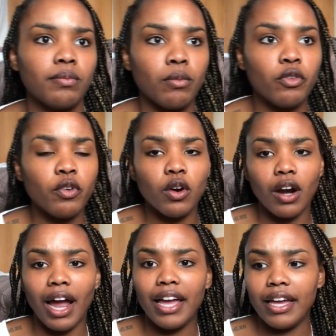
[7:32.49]

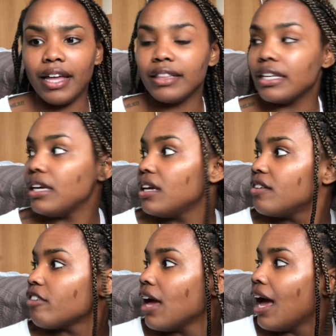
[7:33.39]
before I
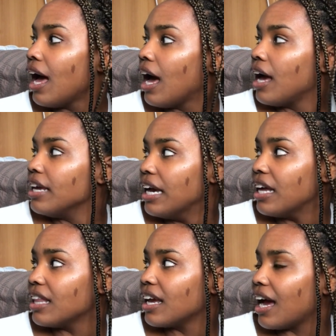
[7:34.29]
leave.
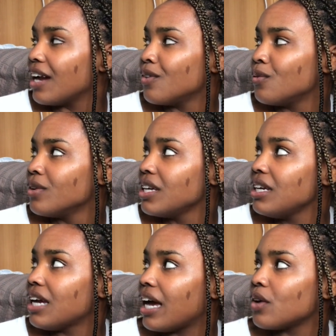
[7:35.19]
Yeah, like I
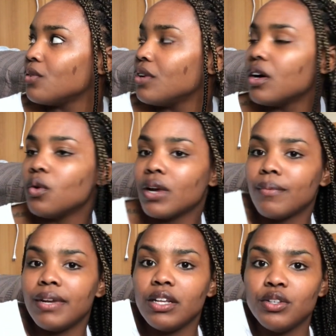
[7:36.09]
don't know what
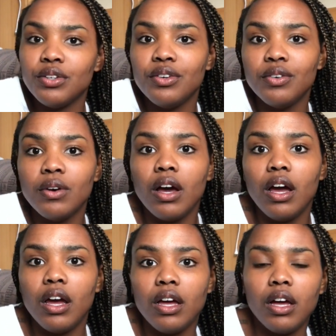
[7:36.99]
I'm gonna do
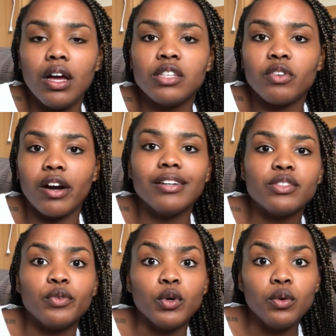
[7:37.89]
as far
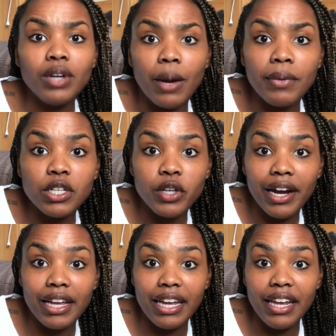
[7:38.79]
as food. I'm gonna
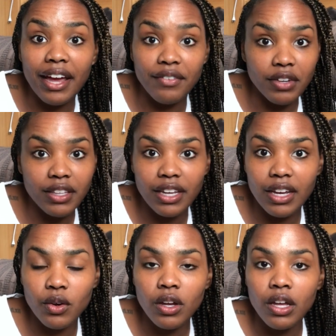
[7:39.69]
try to eat
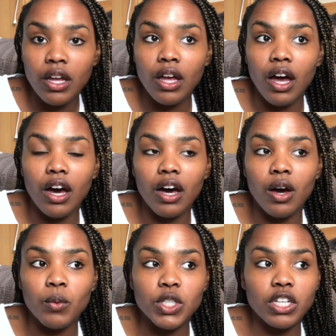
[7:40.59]
everything,
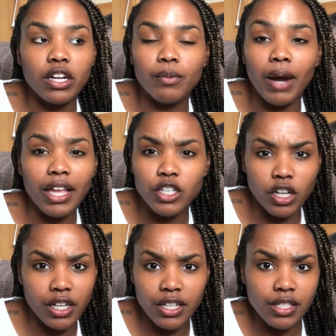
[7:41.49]
which is gonna probably
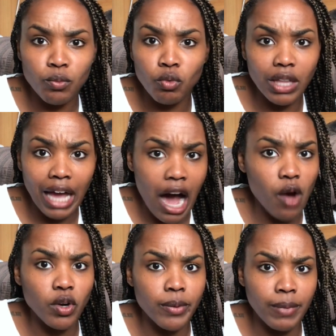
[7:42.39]
turn into some really
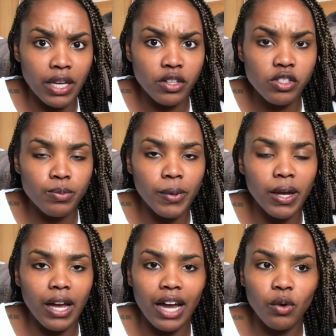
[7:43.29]
awkward meals,
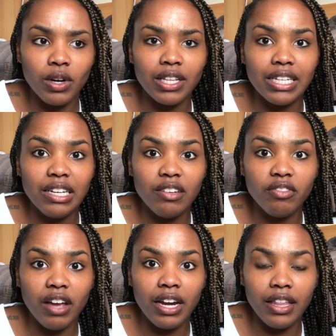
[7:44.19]
but I don't want to
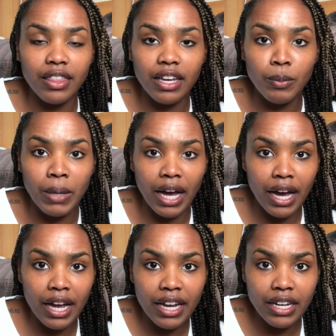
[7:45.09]
leave anything
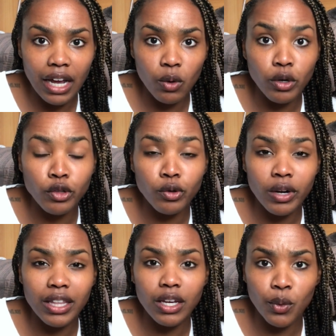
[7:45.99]
behind. I don't want to throw
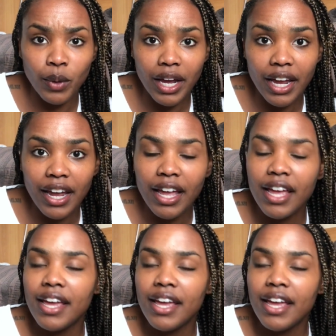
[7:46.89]
anything away,